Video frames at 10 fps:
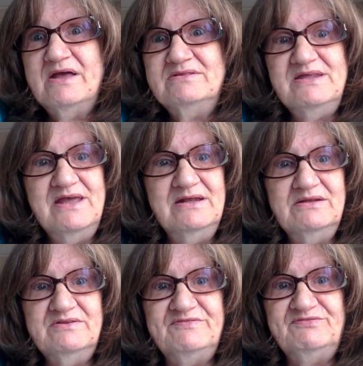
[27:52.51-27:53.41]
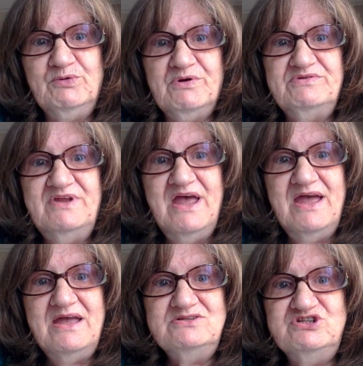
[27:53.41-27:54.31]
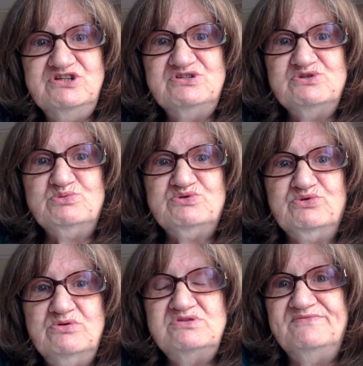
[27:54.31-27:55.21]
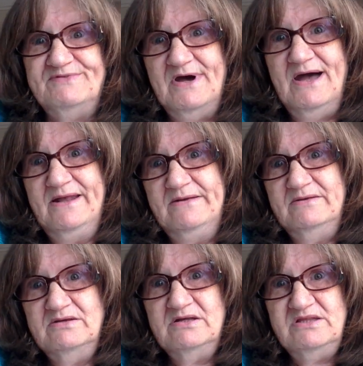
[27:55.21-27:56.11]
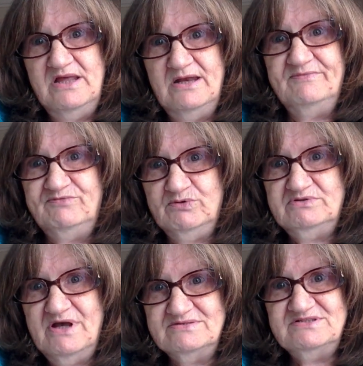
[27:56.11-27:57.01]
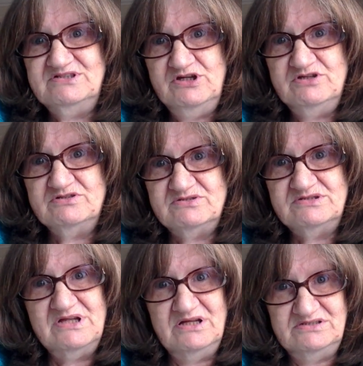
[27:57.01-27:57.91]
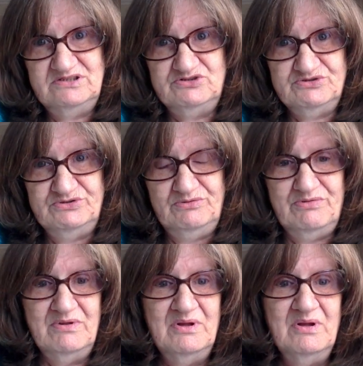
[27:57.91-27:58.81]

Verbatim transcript: at the end of the fourth day, Jesus was crucified at the end of 4,000 years, and that's the truth.